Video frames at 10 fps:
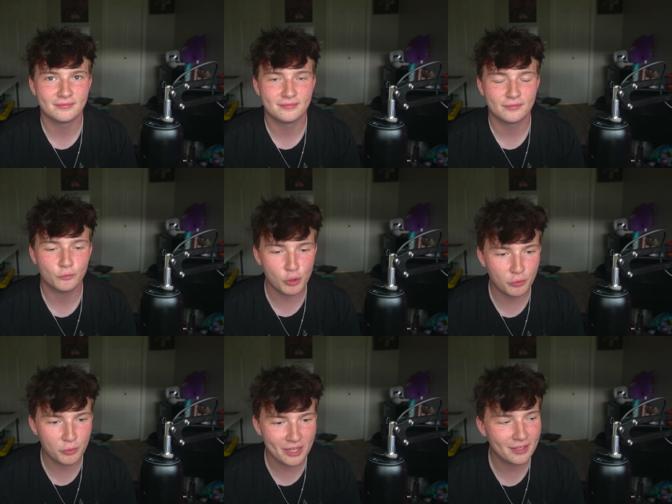Will
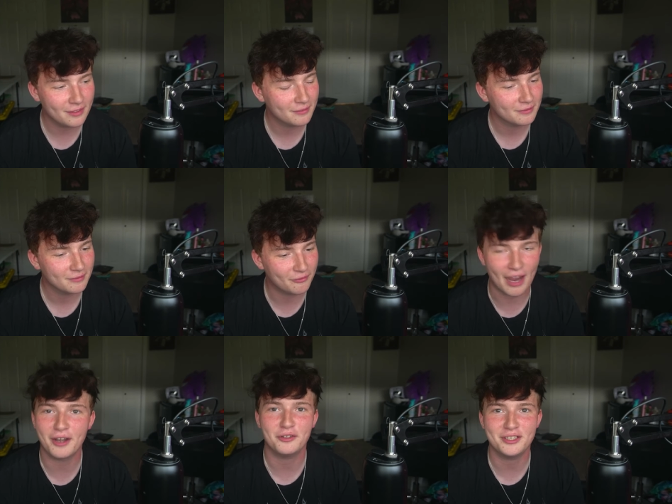we
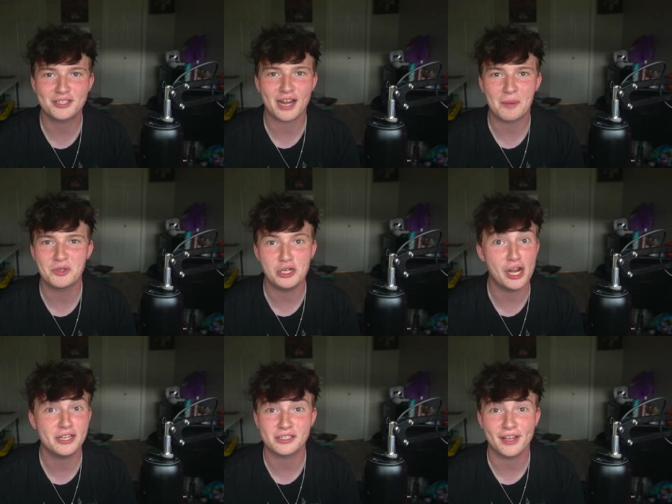finally stop the
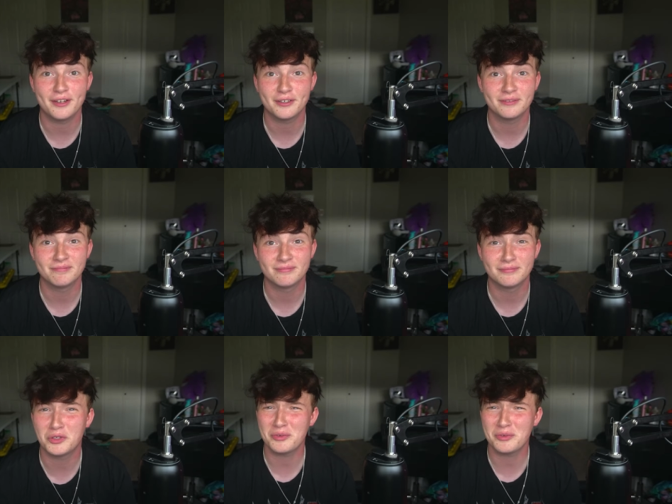J slander? Will we